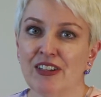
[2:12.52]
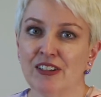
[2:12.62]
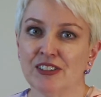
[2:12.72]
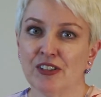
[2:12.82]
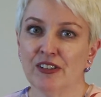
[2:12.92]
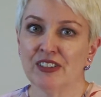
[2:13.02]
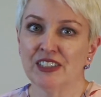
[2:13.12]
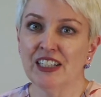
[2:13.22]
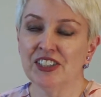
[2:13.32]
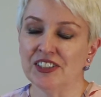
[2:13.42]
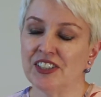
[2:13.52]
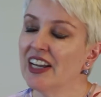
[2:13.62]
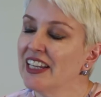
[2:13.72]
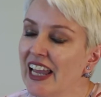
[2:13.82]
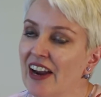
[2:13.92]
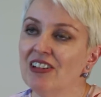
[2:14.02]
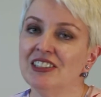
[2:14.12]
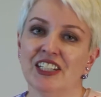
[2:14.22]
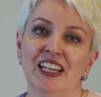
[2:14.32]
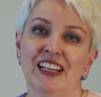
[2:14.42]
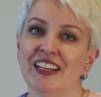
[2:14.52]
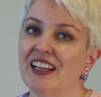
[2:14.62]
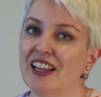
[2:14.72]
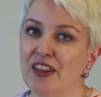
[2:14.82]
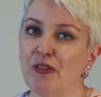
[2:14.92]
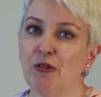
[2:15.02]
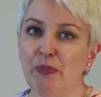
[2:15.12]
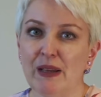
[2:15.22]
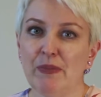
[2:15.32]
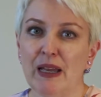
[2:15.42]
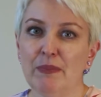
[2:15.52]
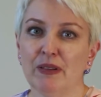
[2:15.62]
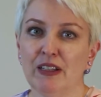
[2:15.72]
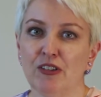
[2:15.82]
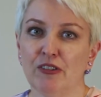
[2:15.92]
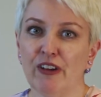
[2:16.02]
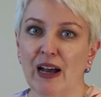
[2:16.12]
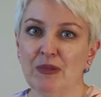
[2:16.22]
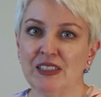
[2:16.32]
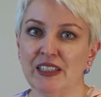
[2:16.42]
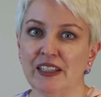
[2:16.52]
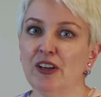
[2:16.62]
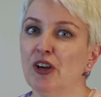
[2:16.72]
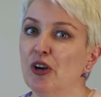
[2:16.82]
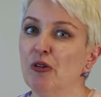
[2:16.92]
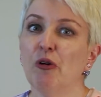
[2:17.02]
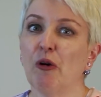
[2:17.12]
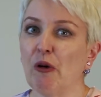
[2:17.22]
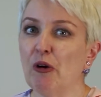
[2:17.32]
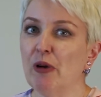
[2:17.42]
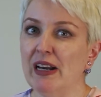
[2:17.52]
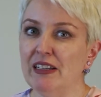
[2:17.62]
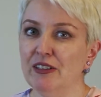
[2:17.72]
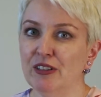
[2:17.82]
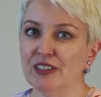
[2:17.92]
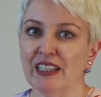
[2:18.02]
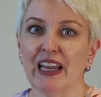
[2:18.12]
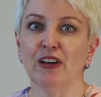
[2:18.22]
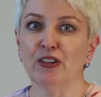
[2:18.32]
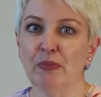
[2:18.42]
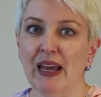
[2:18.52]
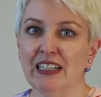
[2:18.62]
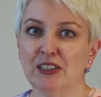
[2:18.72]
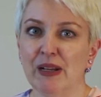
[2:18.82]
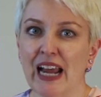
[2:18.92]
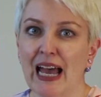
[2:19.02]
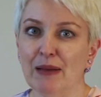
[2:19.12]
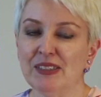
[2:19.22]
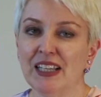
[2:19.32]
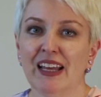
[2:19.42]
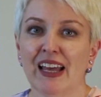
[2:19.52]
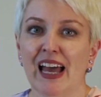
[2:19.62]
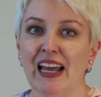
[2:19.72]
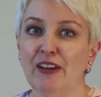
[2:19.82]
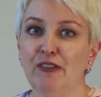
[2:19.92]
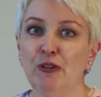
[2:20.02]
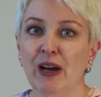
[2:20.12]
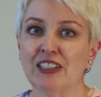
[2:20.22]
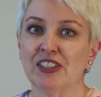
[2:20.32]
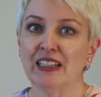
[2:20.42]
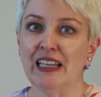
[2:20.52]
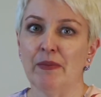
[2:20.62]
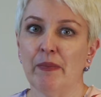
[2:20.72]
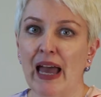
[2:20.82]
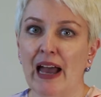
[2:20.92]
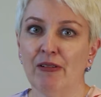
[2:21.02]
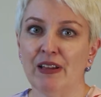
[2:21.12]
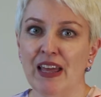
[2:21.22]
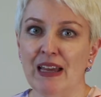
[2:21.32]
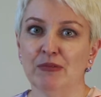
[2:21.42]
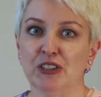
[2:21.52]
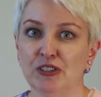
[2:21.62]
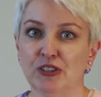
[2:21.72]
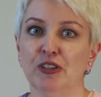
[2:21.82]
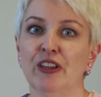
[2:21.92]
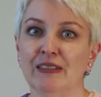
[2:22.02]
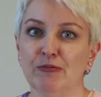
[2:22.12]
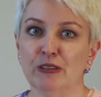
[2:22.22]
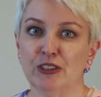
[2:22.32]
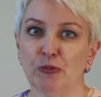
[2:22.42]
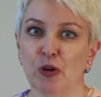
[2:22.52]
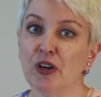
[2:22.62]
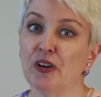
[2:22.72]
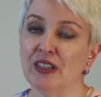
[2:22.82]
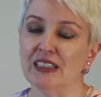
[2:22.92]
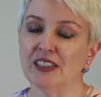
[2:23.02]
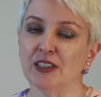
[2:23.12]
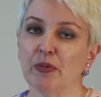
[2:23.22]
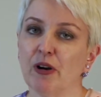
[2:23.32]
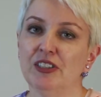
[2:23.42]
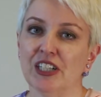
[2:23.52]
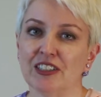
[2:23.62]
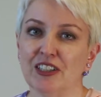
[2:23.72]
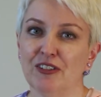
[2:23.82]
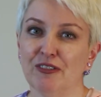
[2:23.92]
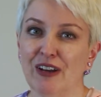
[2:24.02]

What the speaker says: those conversations, I guarantee there will be people in your pharmacy who are already using health management apps, and if you actually empower them to do that, to work on this as a project in your